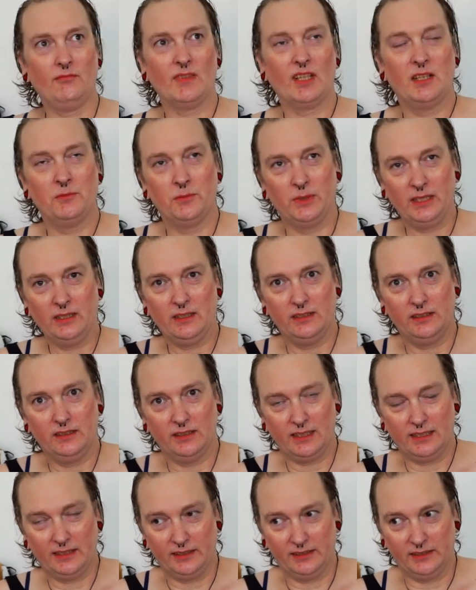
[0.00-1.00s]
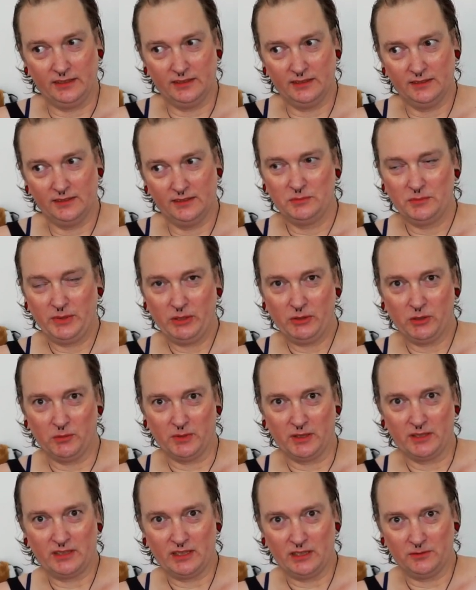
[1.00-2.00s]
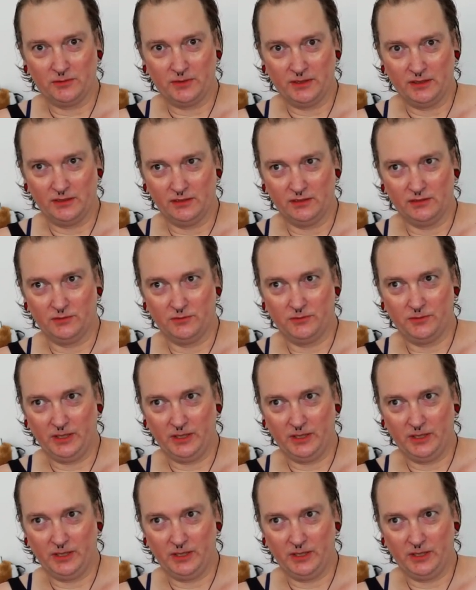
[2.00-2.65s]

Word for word: and when I, I mirror myself in